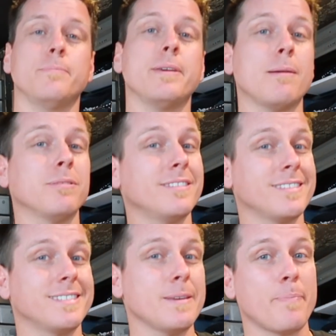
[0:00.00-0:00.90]
To be able to
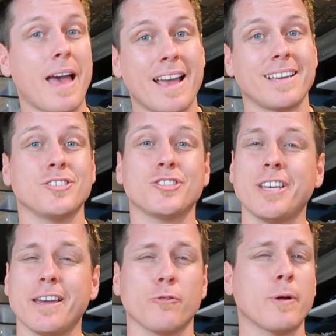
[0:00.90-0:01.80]
sit back and just
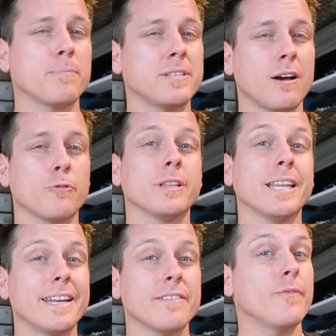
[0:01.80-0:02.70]
take a
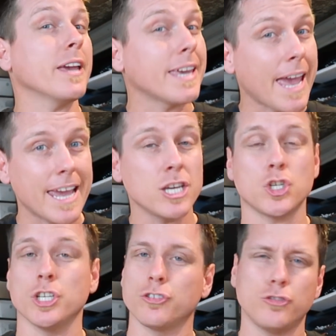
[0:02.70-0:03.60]
reptile-related
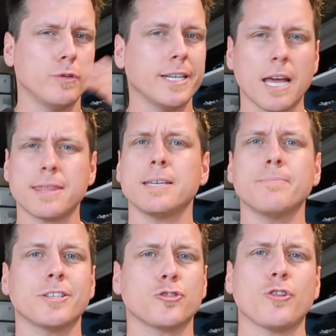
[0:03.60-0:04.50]
vacation, doing
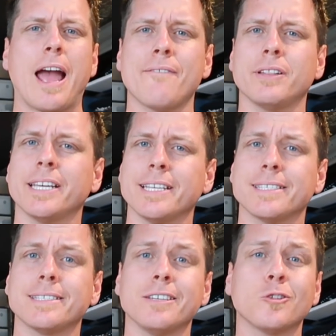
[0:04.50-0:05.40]
nothing but traveling and
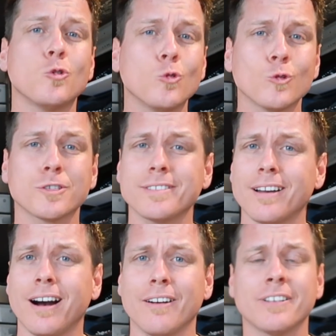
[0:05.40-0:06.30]
seeing cool
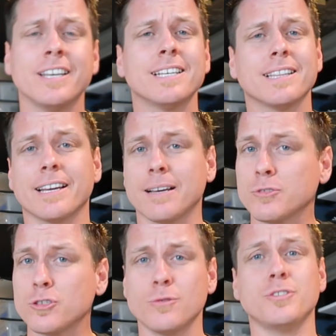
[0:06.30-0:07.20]
stuff. Like
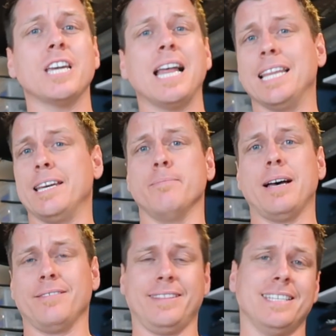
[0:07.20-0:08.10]
I'm so jelly
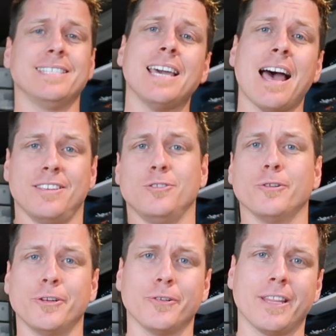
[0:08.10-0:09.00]
about these guys who
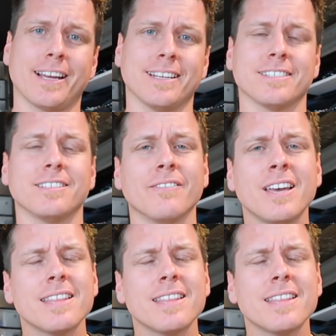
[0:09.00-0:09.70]
are doing that kind of stuff.